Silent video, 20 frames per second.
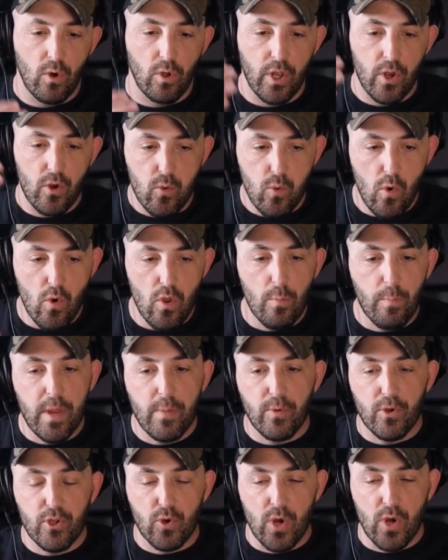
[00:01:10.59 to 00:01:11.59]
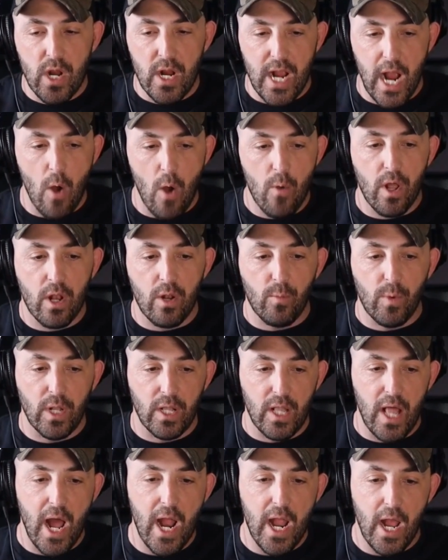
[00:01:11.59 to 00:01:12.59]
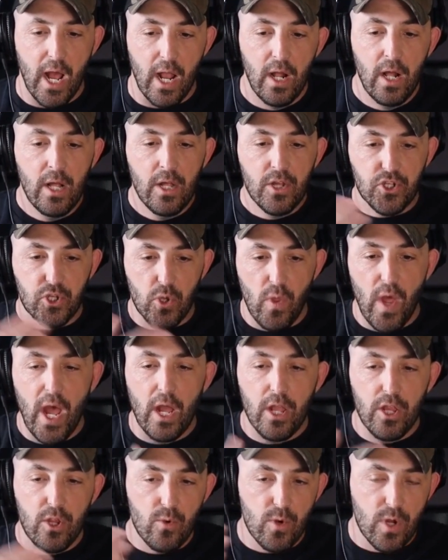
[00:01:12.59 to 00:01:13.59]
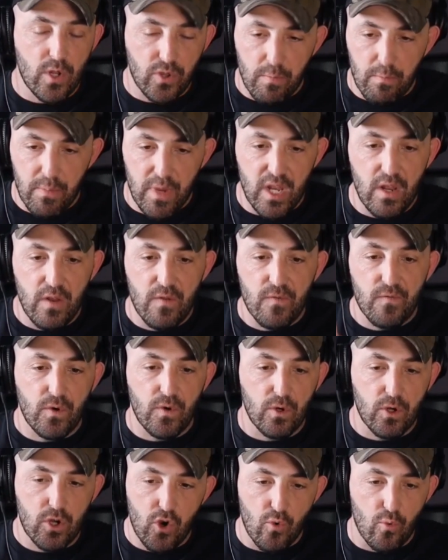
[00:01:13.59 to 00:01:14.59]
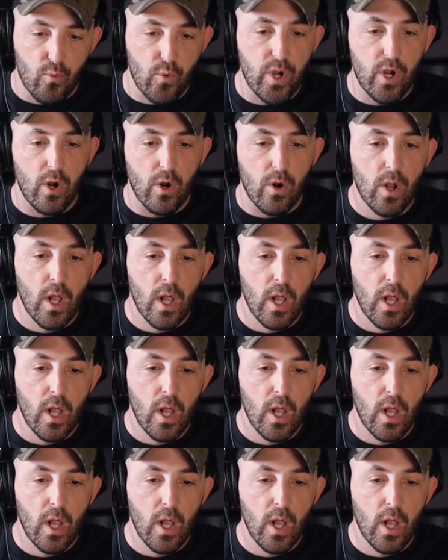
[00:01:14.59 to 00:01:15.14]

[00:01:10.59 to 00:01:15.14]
and who are the people you can count on and rely on so that you get the meaningful career